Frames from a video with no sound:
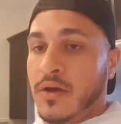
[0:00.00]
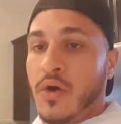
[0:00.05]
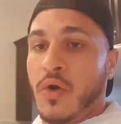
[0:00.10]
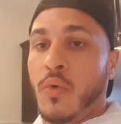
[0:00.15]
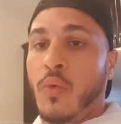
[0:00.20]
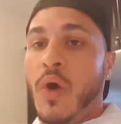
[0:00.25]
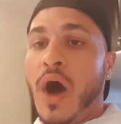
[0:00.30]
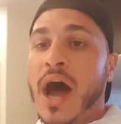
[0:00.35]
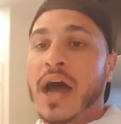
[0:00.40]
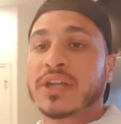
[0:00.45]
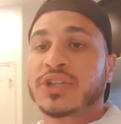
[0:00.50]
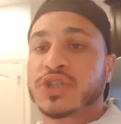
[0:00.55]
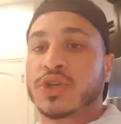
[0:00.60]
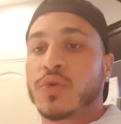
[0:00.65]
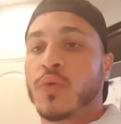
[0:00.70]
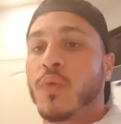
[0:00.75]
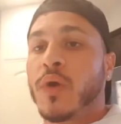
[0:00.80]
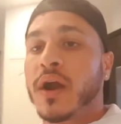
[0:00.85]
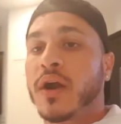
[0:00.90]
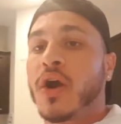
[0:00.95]
watch
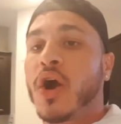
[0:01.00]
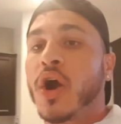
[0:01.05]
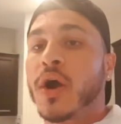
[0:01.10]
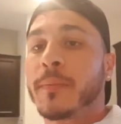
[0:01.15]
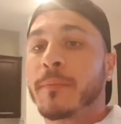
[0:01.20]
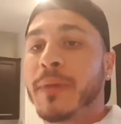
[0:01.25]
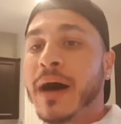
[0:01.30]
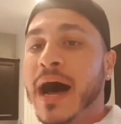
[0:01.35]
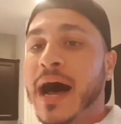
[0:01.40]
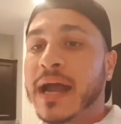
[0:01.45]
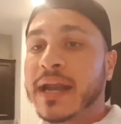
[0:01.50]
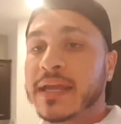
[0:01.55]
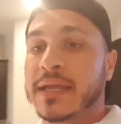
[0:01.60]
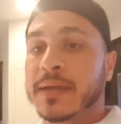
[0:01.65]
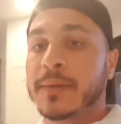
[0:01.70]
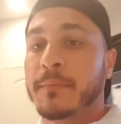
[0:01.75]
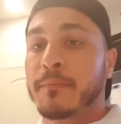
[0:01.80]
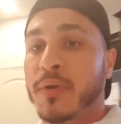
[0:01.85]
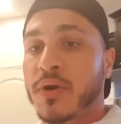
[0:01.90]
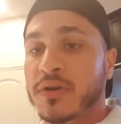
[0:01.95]
where our body
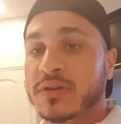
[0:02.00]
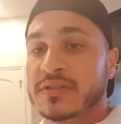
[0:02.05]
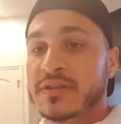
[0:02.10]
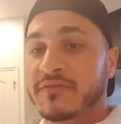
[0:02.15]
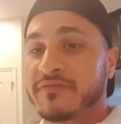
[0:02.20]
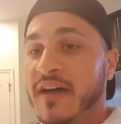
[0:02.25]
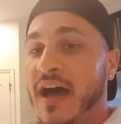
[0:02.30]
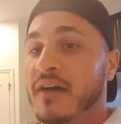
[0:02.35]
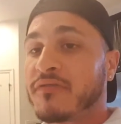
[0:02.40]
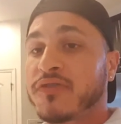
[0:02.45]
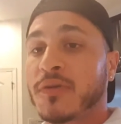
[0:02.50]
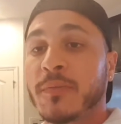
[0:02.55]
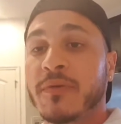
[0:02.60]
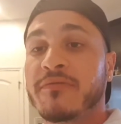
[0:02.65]
burns the fat from.